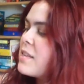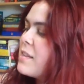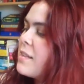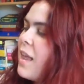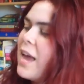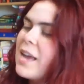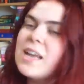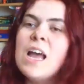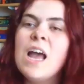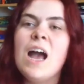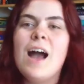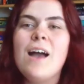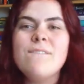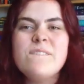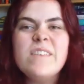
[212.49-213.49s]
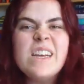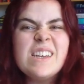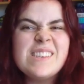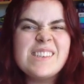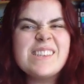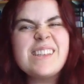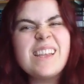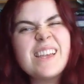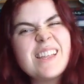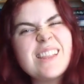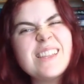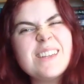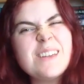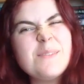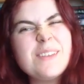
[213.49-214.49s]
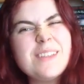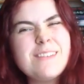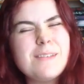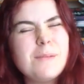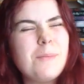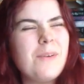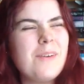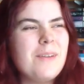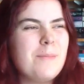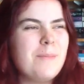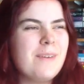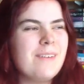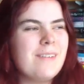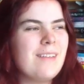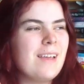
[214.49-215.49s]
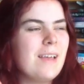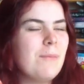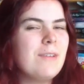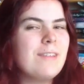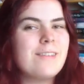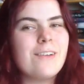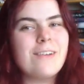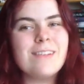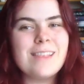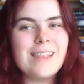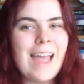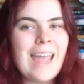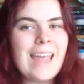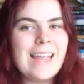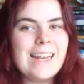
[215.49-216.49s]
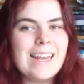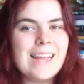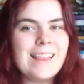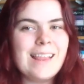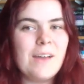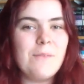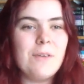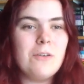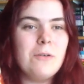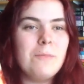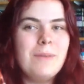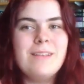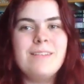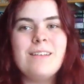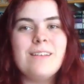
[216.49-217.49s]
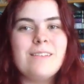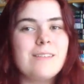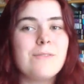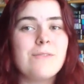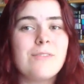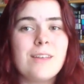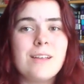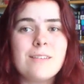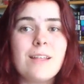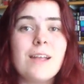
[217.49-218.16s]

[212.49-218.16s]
and like I feel just like a little bit disappointed because like it was so late and like we were missing some things.